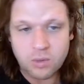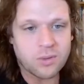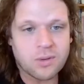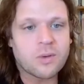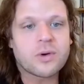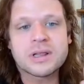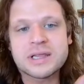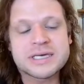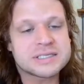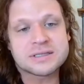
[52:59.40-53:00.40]
Or at
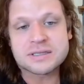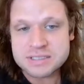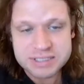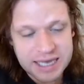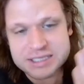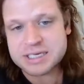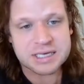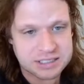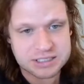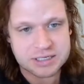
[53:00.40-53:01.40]
least the states can
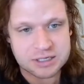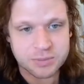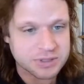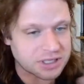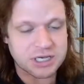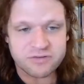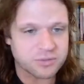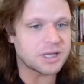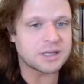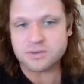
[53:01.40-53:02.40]
continue, but the
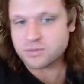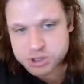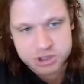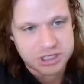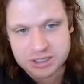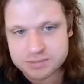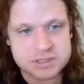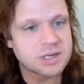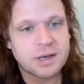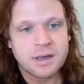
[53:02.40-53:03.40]
government, the
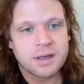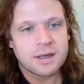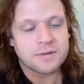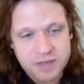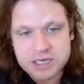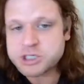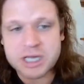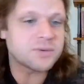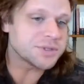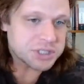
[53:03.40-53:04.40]
regimes, they
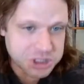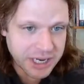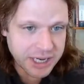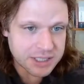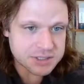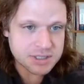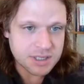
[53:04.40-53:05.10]
generally change.